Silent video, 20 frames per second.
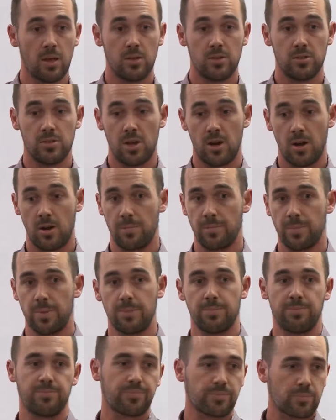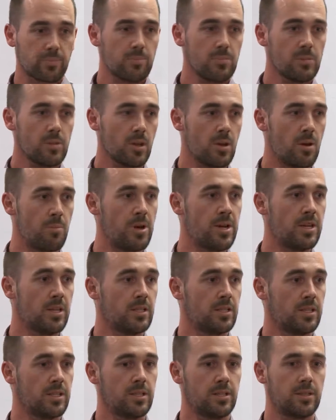So
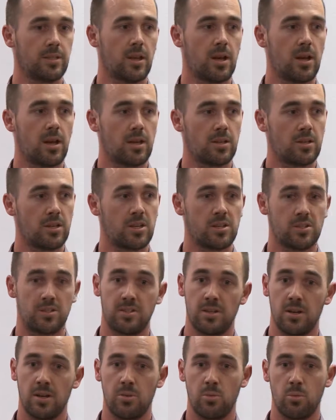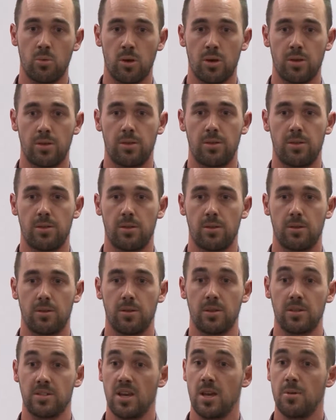immediately you can see with
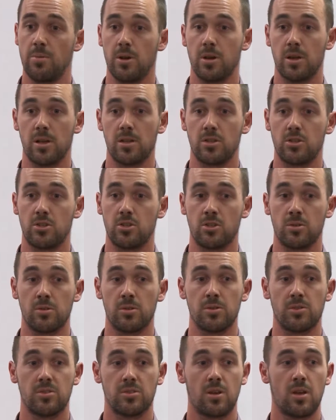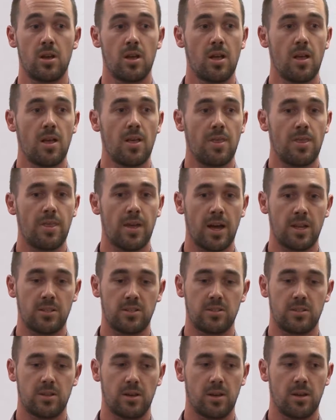the TPD insurance
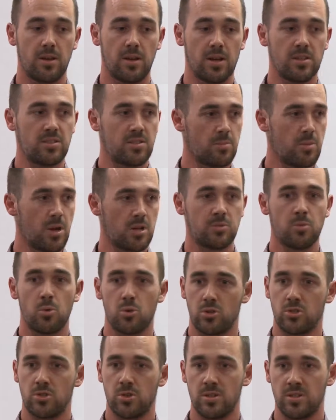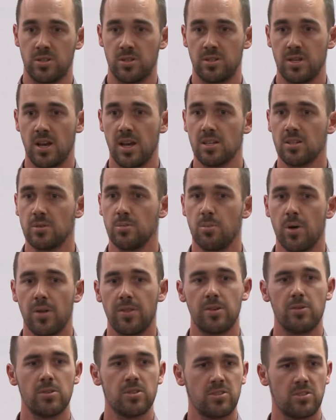that it's a much more stringent test, but
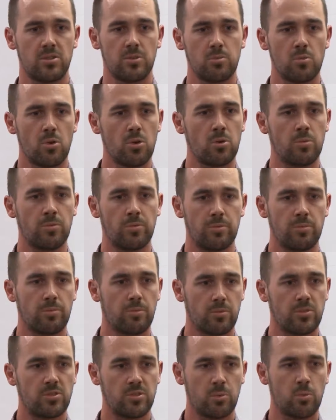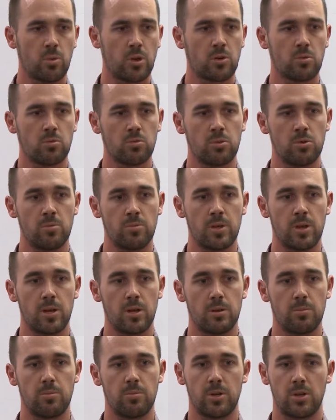there is some wiggle room there,
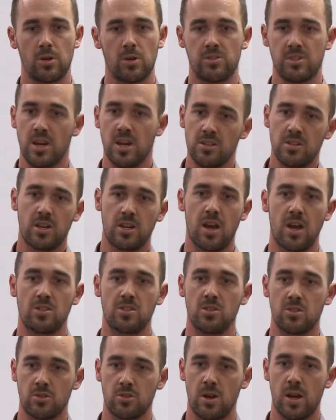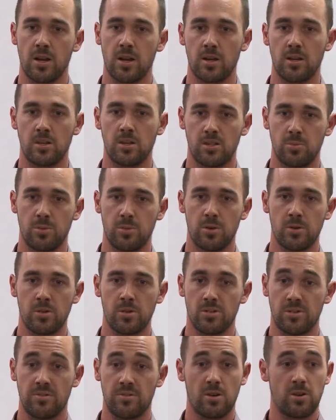because education, training and
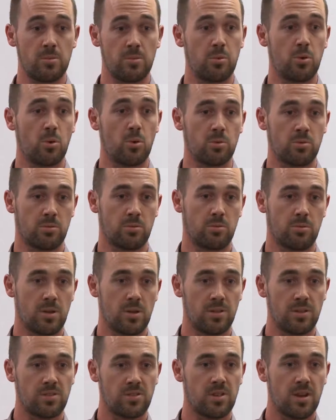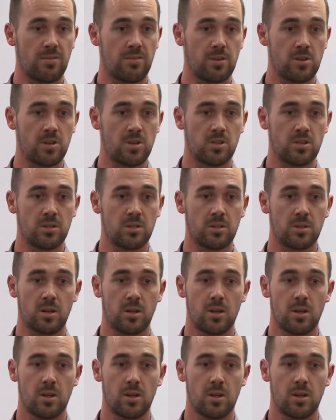experience are very important in this definition.